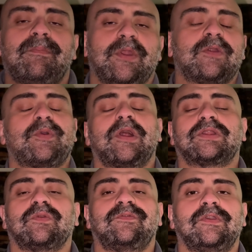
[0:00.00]
beard
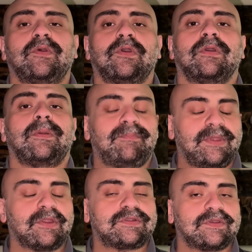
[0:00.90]
product reviewer
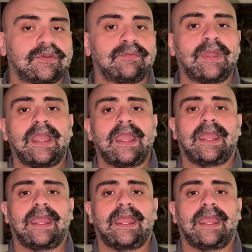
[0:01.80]
BeardTube,